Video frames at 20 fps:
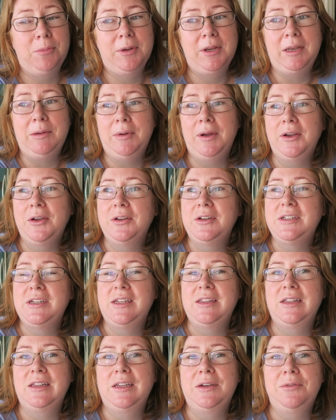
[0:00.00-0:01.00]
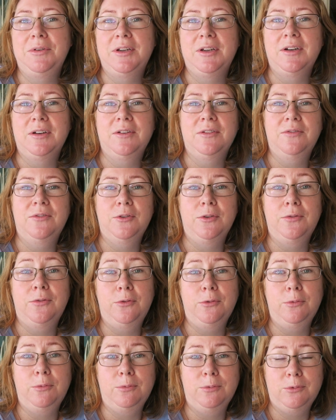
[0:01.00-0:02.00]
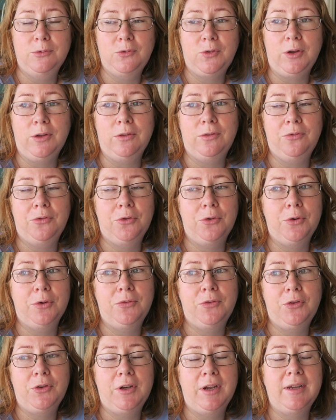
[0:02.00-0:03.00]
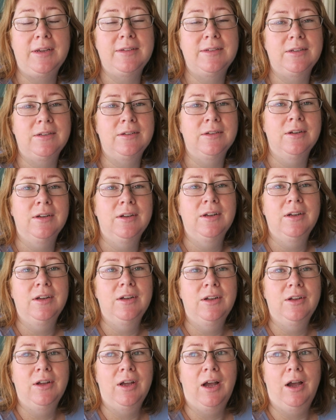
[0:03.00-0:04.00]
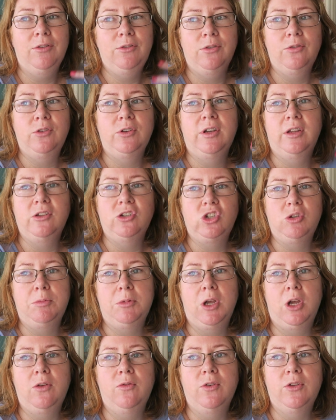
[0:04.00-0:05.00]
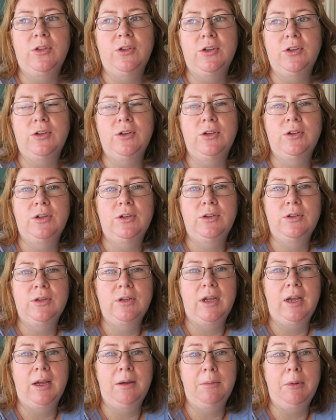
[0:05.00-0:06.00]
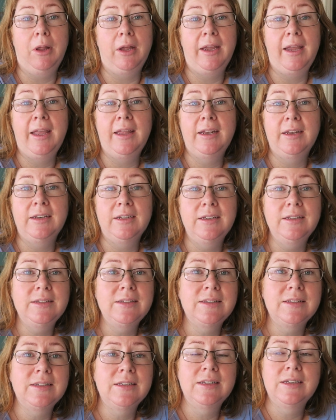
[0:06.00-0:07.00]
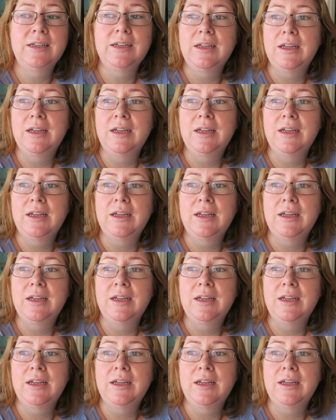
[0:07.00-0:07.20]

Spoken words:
But anyway, I'm going to take the Lyrica for the full strength for a few days, and after a few days, she'll be over the lightheadedness,